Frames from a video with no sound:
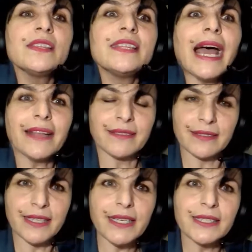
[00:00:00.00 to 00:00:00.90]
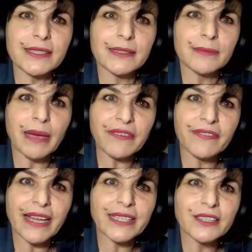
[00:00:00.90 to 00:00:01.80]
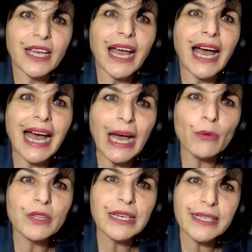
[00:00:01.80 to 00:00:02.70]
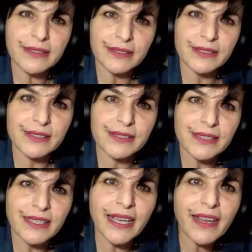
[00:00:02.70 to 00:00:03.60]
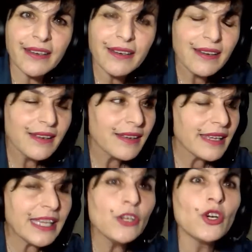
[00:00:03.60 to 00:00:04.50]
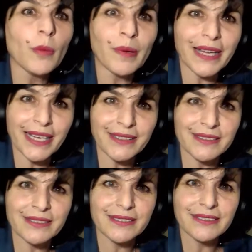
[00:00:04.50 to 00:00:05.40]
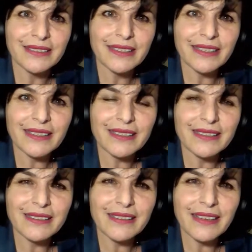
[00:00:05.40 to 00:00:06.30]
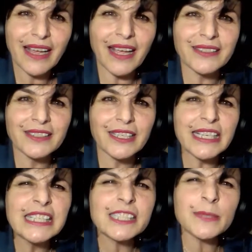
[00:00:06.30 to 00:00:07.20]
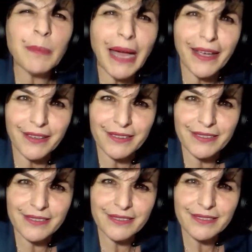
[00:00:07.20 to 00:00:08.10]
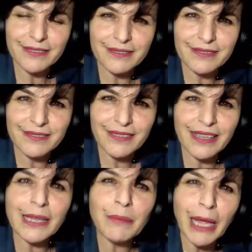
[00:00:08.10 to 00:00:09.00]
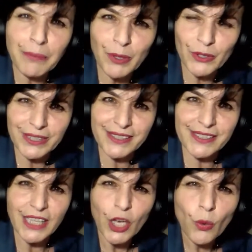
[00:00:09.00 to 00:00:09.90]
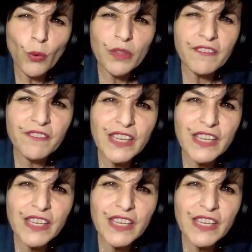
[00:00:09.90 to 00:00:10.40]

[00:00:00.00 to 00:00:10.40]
That is, my friend, how the leaders can incorporate and inspire the employees with a